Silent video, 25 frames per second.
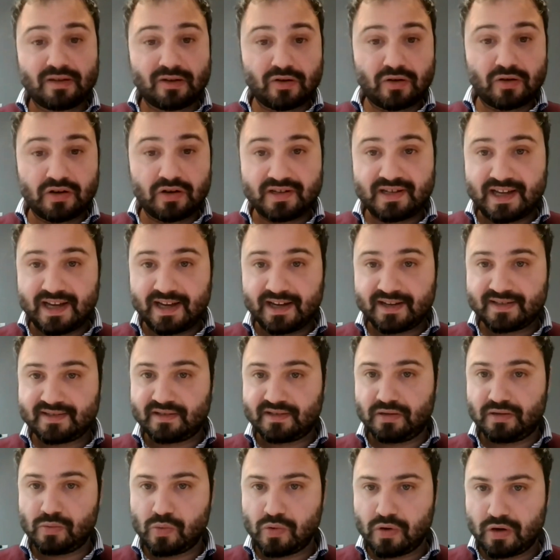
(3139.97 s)
the
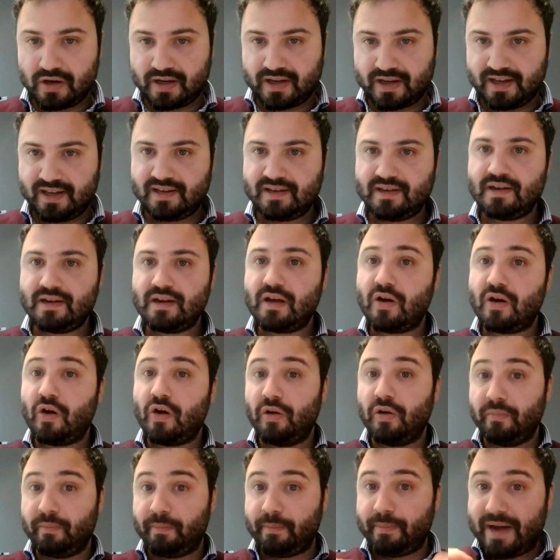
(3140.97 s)
context you work in,
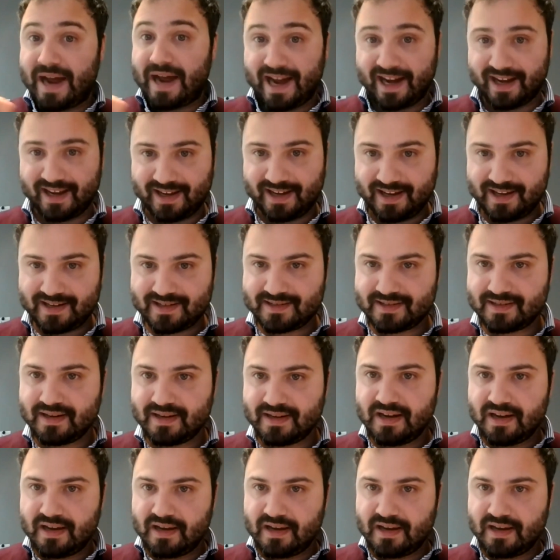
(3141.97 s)
unpack it,